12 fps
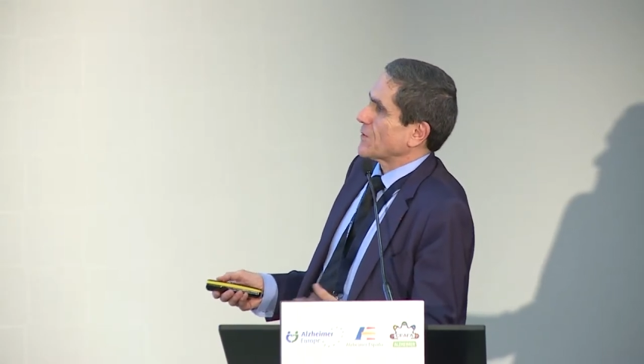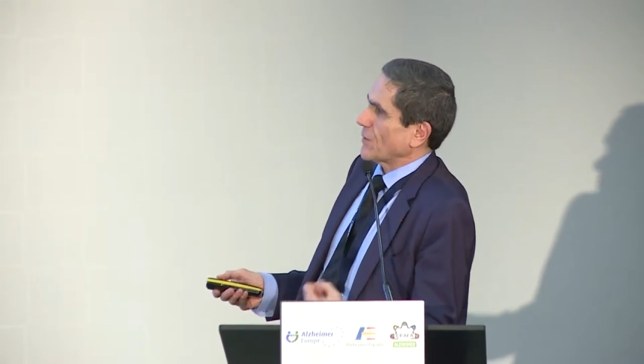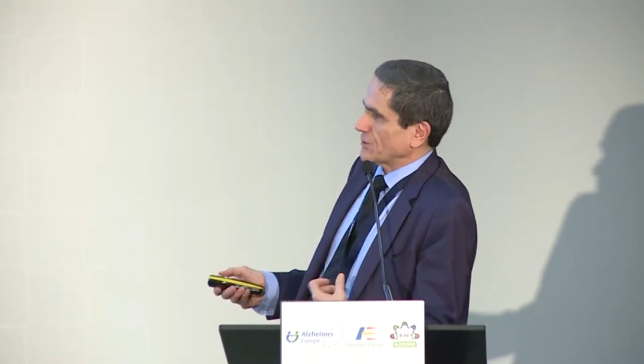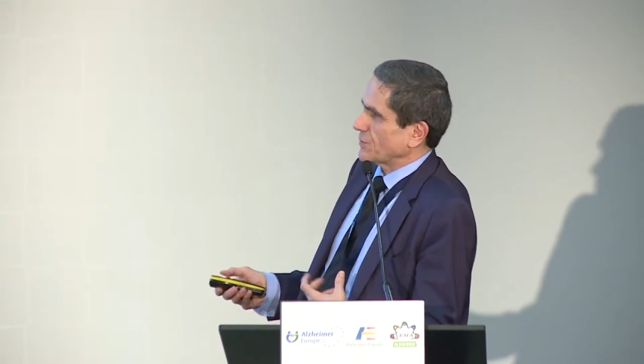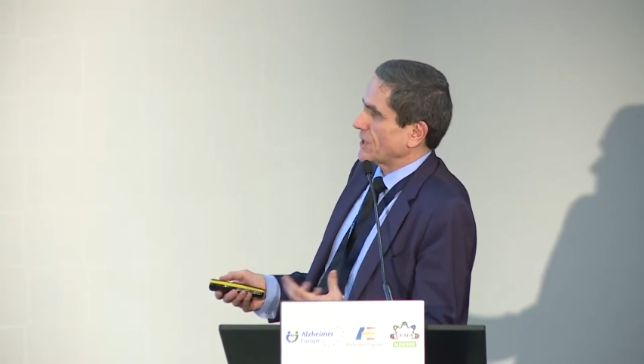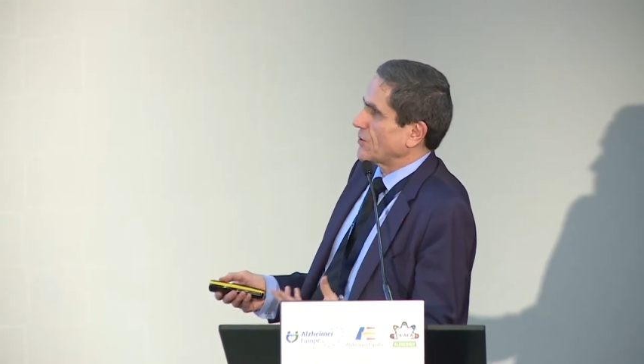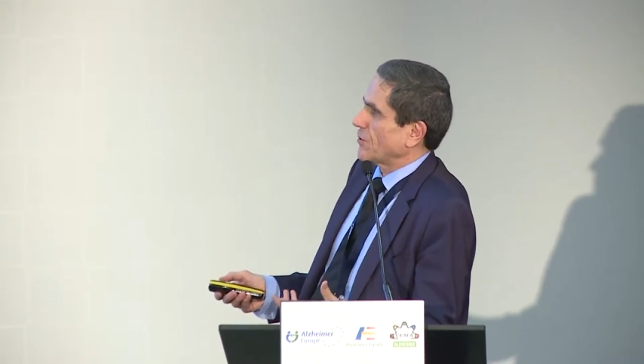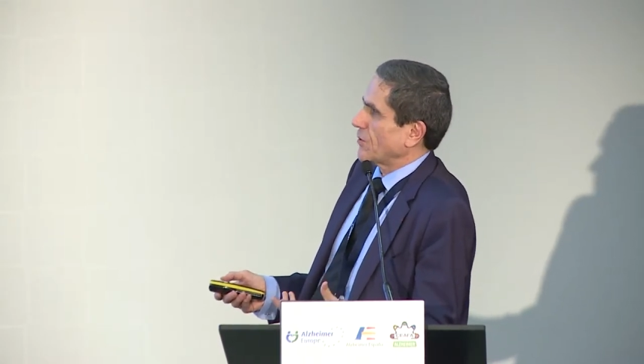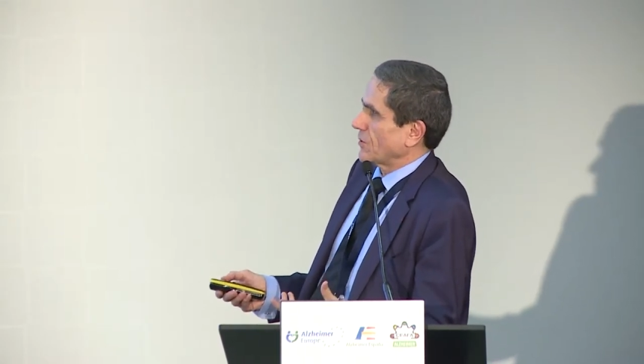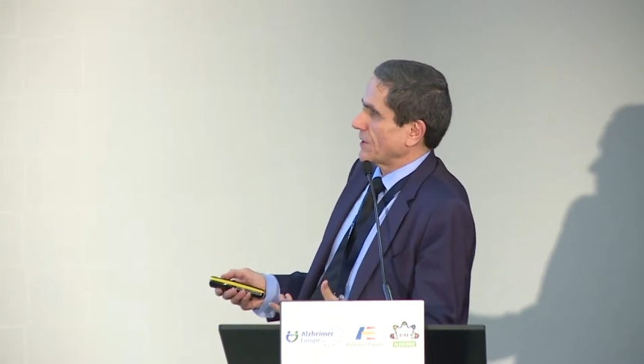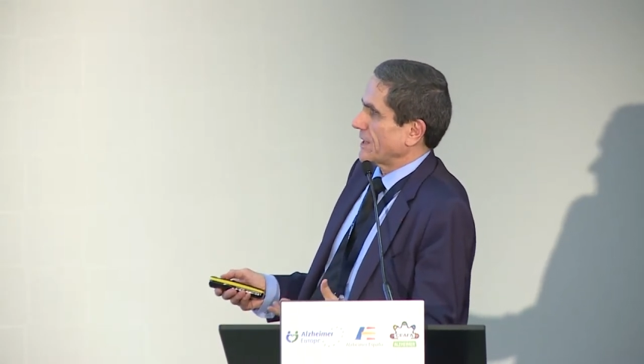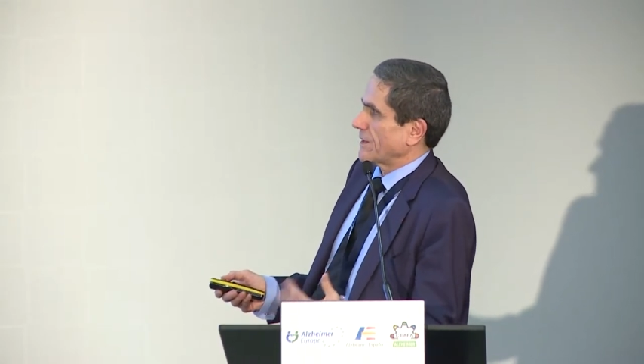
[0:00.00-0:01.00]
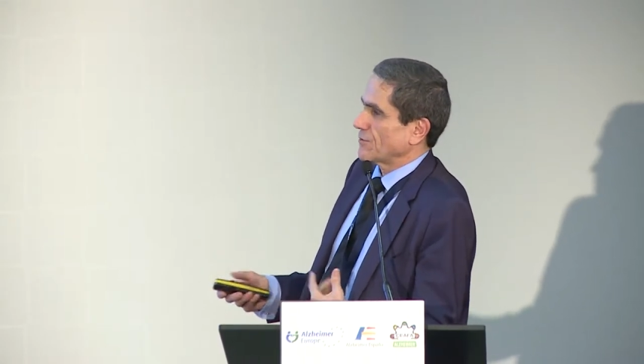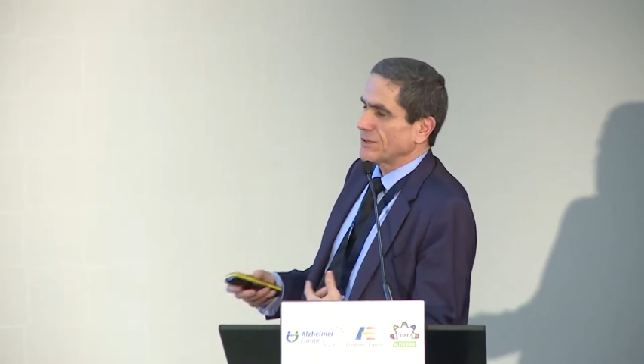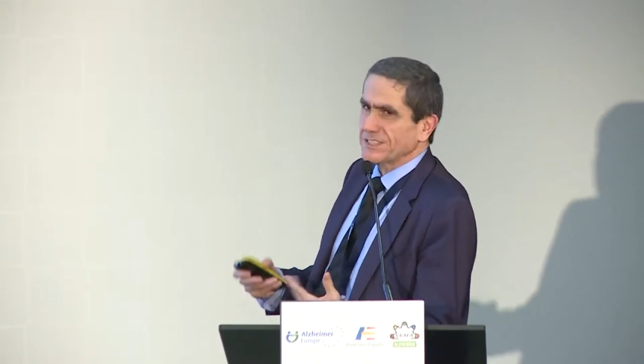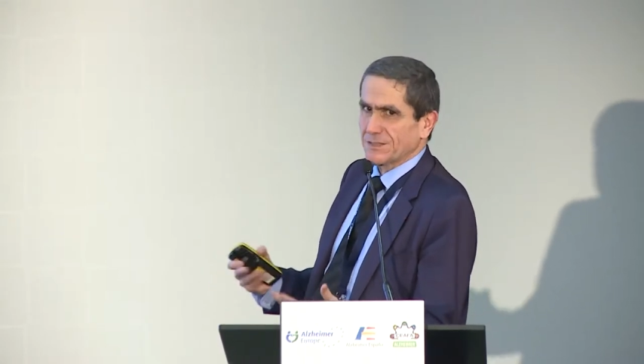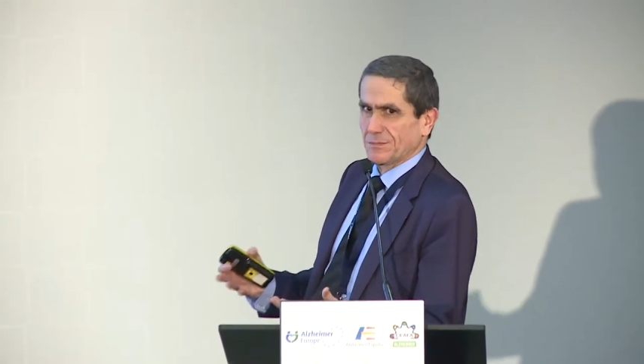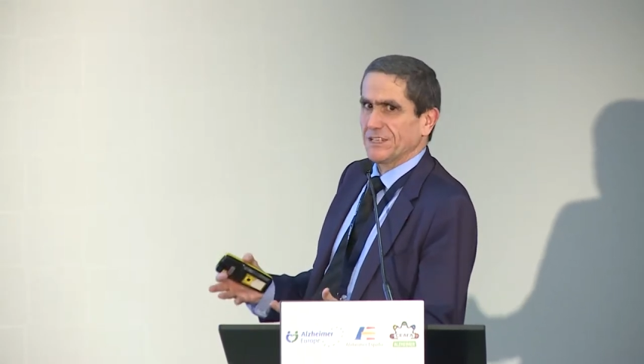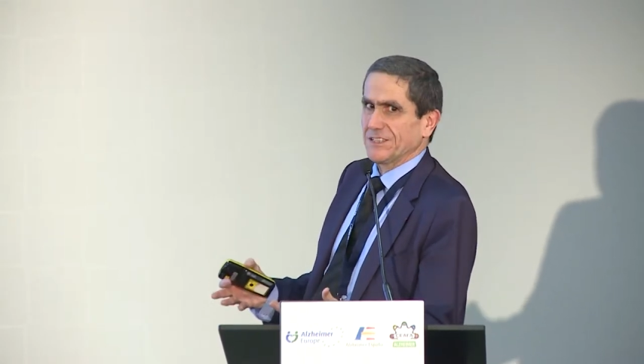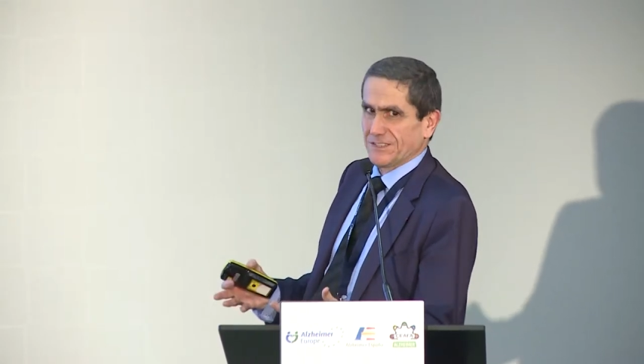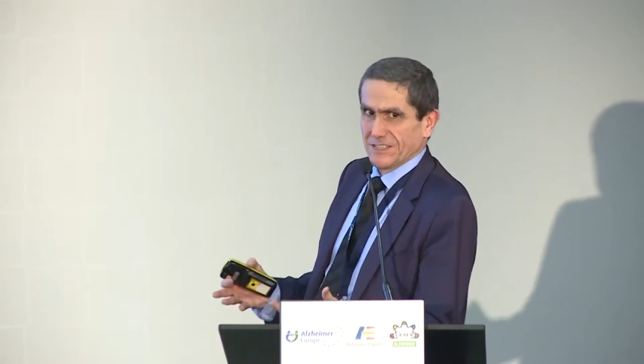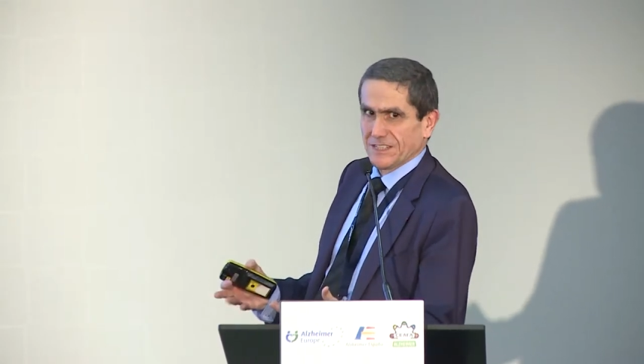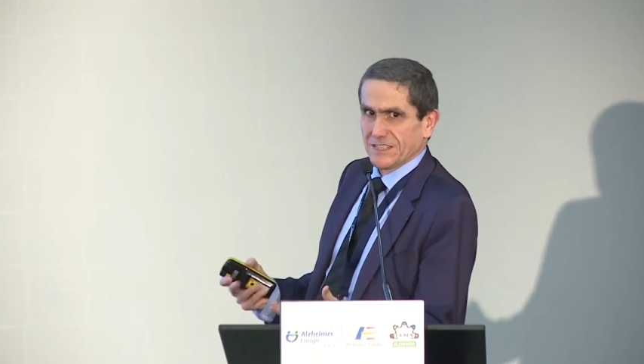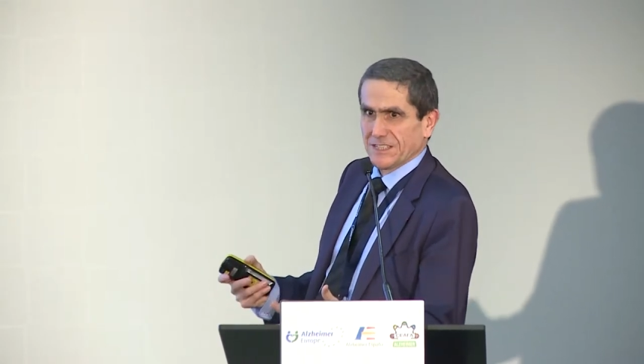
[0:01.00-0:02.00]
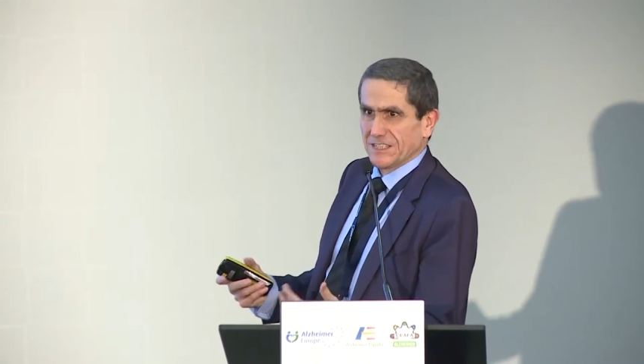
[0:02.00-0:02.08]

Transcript: What we call heritability